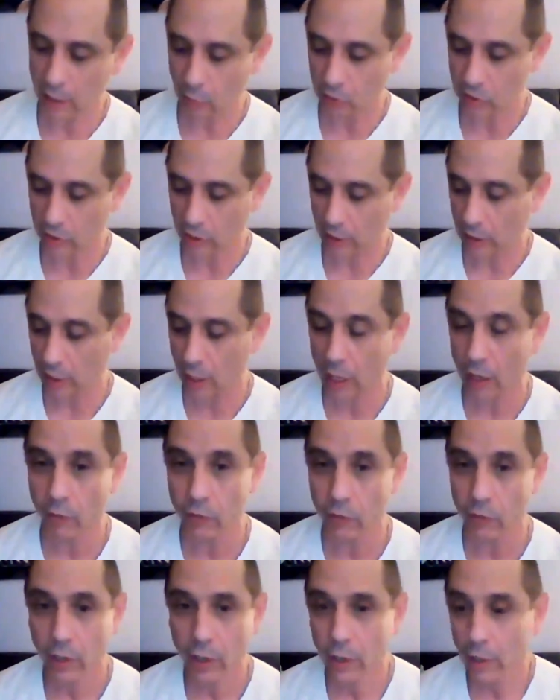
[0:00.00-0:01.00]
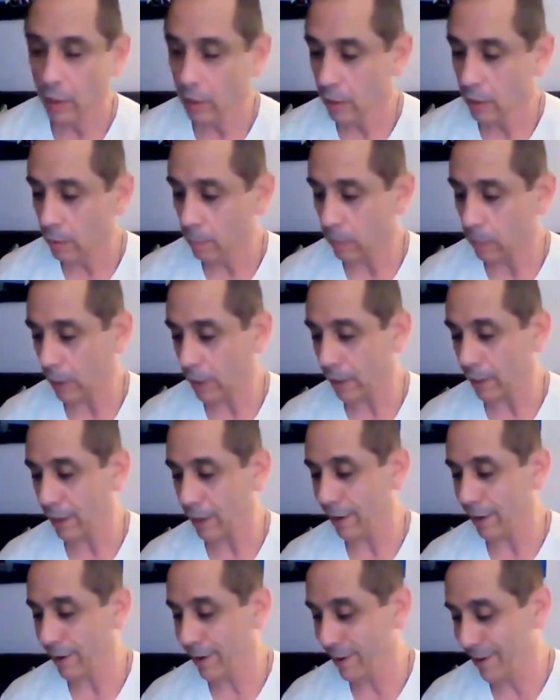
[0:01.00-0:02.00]
which I loved. But
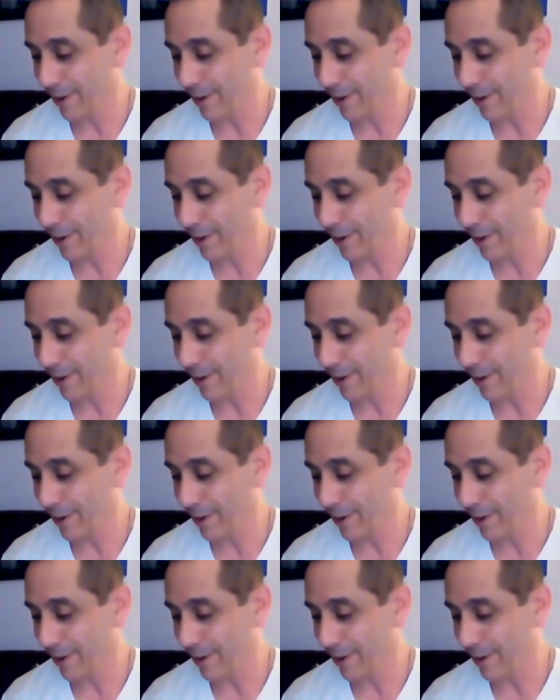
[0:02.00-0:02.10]
uh,